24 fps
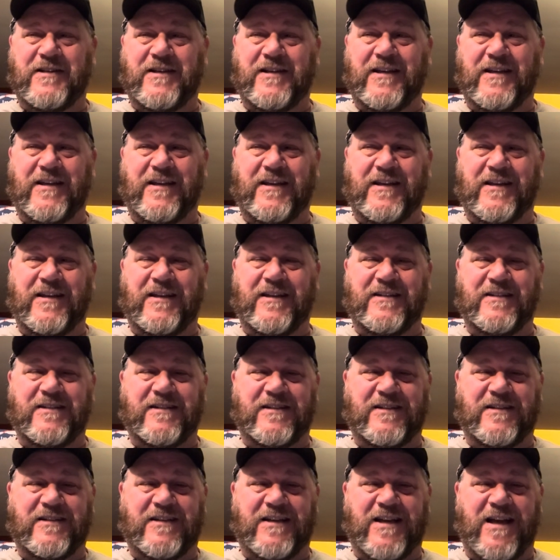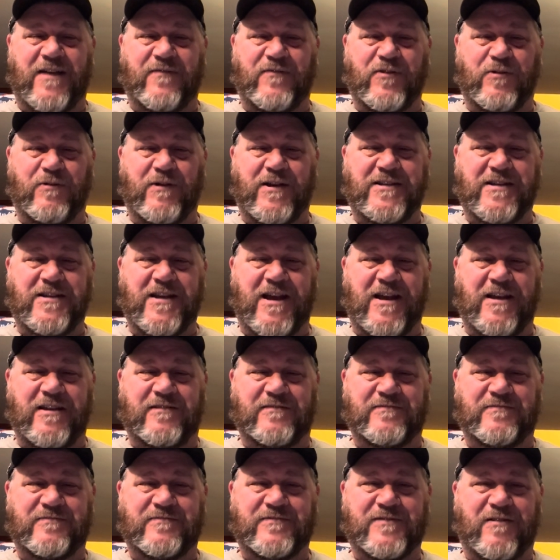And have a great day.
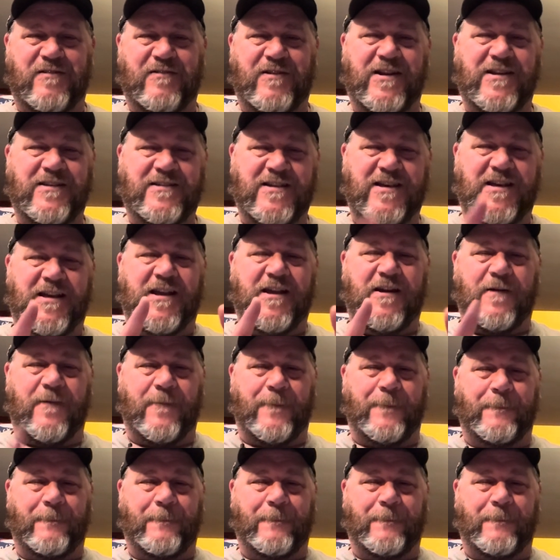All right, take care.